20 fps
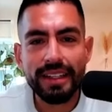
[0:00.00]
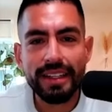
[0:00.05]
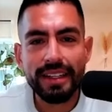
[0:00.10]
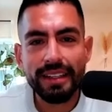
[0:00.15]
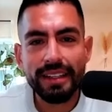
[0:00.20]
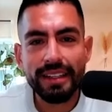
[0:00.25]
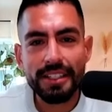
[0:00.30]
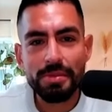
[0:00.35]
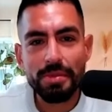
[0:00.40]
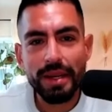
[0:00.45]

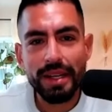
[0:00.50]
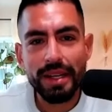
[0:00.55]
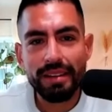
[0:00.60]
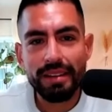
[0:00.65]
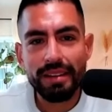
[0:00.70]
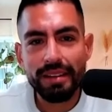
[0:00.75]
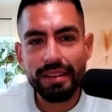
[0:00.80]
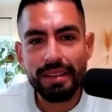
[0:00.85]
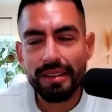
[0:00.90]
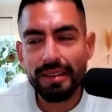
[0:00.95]
that's been
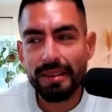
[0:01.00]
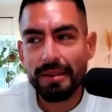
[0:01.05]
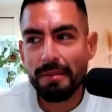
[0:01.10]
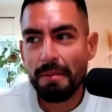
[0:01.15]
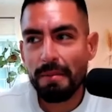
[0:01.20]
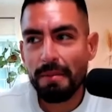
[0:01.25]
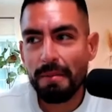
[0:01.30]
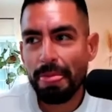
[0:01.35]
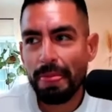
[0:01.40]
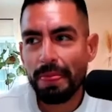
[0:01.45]
the
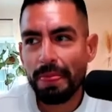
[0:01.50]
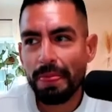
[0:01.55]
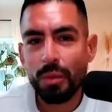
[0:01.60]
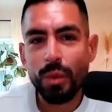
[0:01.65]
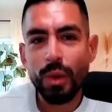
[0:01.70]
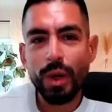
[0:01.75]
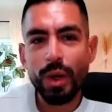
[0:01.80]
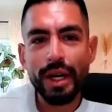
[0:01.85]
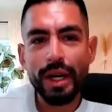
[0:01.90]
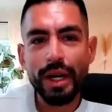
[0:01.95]
the
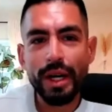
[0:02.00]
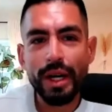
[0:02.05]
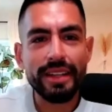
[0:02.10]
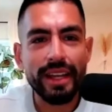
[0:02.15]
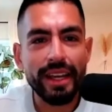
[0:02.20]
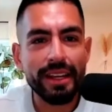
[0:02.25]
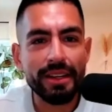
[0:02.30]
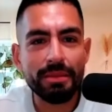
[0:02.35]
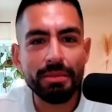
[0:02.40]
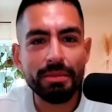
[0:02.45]
one
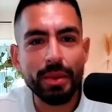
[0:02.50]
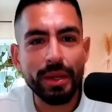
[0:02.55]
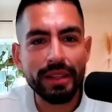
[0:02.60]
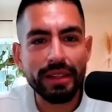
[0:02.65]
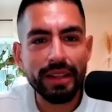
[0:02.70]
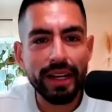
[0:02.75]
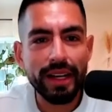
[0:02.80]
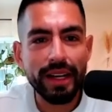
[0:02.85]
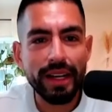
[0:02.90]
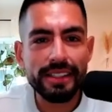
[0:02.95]
data
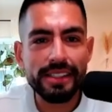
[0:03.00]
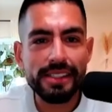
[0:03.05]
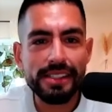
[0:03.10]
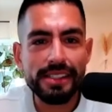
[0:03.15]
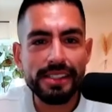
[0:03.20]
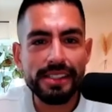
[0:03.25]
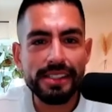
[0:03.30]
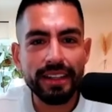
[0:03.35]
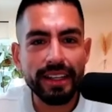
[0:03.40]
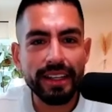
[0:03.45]
point that I can
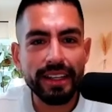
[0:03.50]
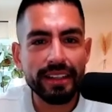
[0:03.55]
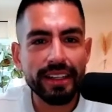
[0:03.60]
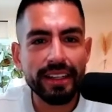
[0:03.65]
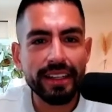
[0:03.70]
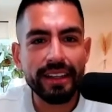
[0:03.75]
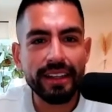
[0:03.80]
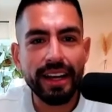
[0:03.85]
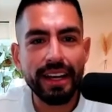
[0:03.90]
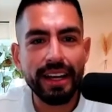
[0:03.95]
say, like,
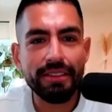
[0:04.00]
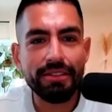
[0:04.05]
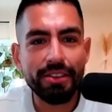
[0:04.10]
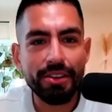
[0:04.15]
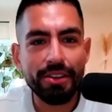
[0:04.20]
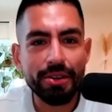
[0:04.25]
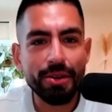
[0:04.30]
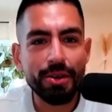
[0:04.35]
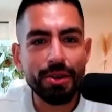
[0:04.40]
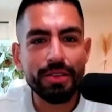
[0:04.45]
Nick and I have
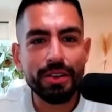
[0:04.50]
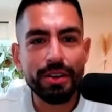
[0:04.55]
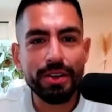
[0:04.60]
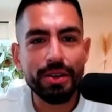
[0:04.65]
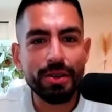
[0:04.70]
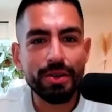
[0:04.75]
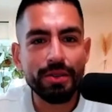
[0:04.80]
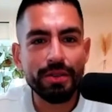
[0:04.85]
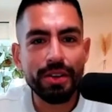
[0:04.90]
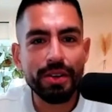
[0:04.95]
heard over
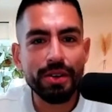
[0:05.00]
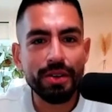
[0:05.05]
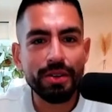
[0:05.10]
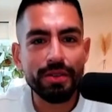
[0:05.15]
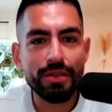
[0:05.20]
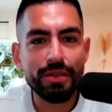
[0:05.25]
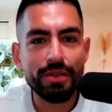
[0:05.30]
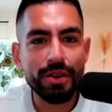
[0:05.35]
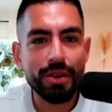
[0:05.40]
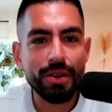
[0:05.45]
and over and
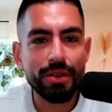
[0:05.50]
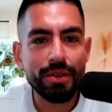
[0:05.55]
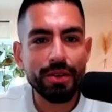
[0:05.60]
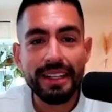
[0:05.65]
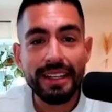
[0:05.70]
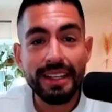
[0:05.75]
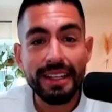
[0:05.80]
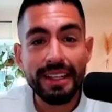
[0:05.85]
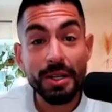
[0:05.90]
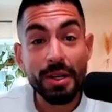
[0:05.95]
over and
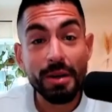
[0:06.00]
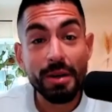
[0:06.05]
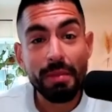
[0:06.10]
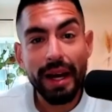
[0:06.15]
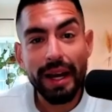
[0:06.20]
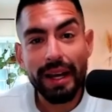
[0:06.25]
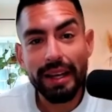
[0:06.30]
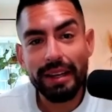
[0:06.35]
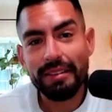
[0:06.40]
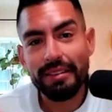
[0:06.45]
over. You know,
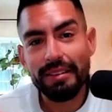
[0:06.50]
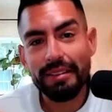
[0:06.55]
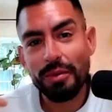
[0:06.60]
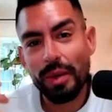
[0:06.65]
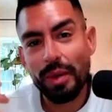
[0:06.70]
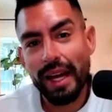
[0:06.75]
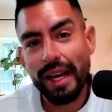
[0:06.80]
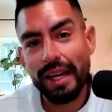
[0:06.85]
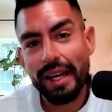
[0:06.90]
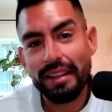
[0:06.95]
my the
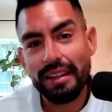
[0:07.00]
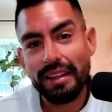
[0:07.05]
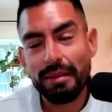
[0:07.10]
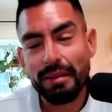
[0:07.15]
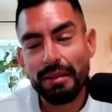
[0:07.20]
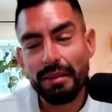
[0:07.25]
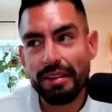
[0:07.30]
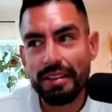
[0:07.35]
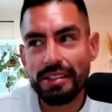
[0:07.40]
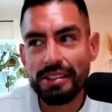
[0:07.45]
way I think
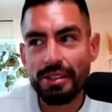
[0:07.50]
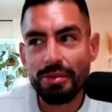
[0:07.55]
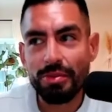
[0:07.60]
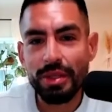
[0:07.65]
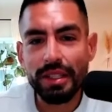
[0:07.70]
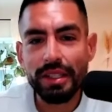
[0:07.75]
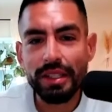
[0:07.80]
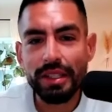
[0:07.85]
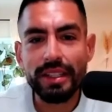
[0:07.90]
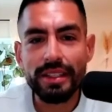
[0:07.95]
about it is it
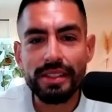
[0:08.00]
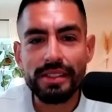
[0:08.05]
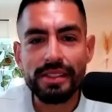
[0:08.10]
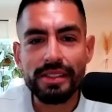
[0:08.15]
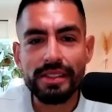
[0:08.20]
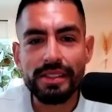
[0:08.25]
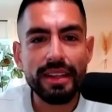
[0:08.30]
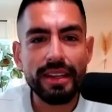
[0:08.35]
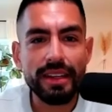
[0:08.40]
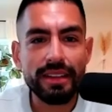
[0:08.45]
really is
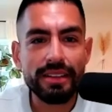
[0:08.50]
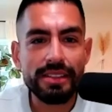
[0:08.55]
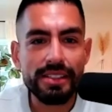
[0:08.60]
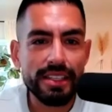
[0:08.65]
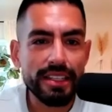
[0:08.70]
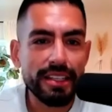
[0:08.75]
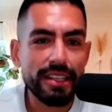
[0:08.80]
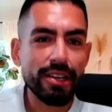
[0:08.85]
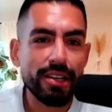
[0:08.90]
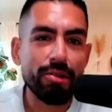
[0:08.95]
the thing, it's
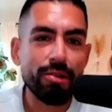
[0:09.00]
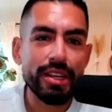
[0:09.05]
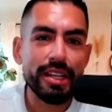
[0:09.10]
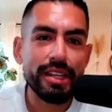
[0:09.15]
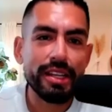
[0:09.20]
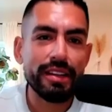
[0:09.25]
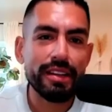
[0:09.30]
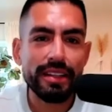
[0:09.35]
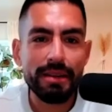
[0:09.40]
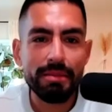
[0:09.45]
the
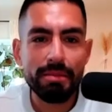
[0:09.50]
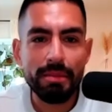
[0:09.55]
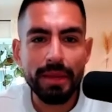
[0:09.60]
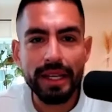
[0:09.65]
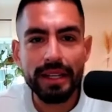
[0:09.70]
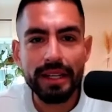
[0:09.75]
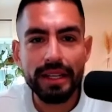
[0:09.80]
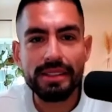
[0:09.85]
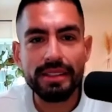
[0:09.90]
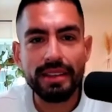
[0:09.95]
ingredient that
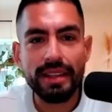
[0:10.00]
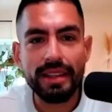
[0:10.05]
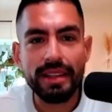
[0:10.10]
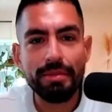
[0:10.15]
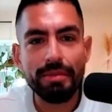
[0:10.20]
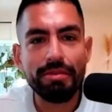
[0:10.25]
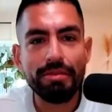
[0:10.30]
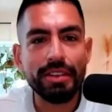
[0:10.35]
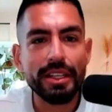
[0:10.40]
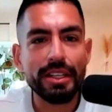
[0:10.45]
makes
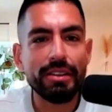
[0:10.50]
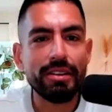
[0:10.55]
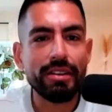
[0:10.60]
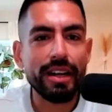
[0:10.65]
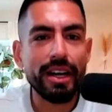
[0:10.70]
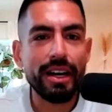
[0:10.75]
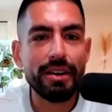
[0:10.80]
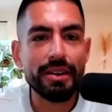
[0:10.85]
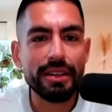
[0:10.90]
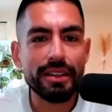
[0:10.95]
them figure
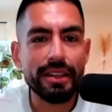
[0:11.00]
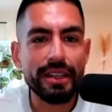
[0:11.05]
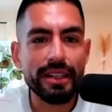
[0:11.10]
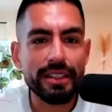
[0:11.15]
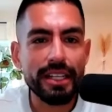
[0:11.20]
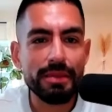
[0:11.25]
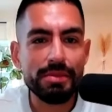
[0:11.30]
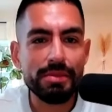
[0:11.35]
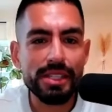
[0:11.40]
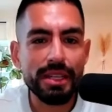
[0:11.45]
it out and,
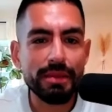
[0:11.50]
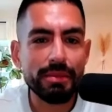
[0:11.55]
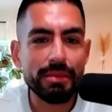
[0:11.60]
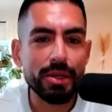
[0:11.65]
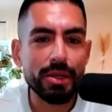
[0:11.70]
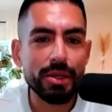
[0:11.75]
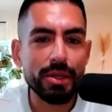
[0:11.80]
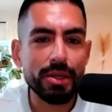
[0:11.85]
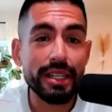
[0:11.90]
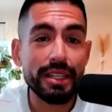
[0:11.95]
and keeps them
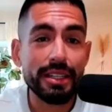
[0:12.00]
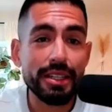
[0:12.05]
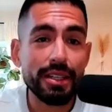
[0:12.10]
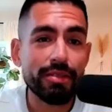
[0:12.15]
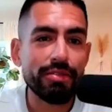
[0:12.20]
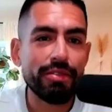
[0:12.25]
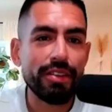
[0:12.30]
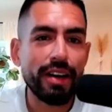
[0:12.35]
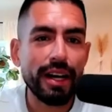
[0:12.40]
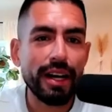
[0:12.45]
going in
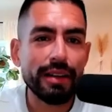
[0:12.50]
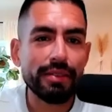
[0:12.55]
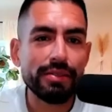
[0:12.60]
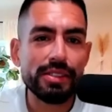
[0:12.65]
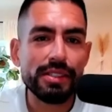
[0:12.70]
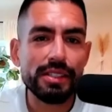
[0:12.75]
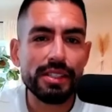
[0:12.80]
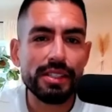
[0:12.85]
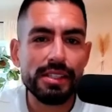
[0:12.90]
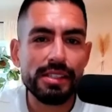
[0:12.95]
year five,
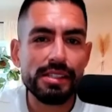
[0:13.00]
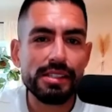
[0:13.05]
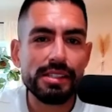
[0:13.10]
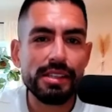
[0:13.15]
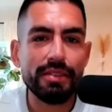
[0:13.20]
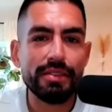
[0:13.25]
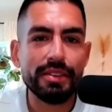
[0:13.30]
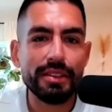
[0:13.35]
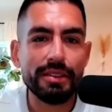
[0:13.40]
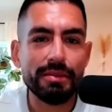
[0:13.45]
six,
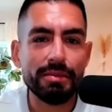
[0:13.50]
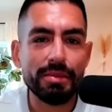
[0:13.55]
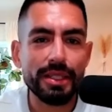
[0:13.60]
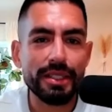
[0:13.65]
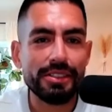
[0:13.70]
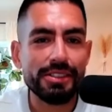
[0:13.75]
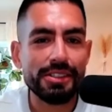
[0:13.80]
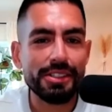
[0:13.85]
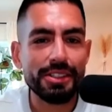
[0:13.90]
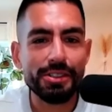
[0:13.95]
seven,
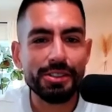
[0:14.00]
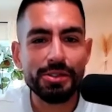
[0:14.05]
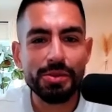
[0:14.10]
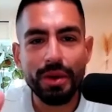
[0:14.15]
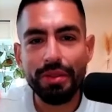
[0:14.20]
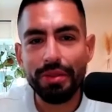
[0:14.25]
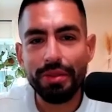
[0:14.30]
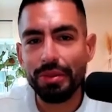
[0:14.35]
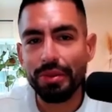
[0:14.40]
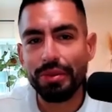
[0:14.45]
because years
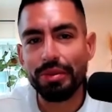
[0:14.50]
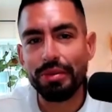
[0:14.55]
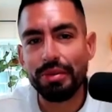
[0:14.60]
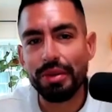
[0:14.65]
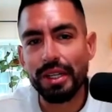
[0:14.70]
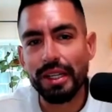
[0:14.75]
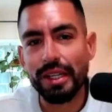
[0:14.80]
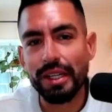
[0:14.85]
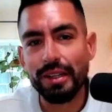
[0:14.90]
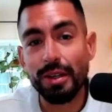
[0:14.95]
one through
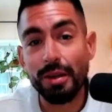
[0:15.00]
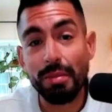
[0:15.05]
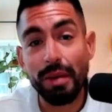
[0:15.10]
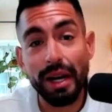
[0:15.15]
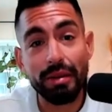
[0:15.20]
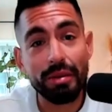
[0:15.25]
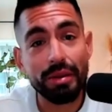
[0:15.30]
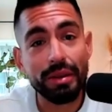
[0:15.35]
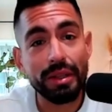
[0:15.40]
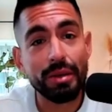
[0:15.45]
three go
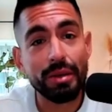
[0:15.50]
by really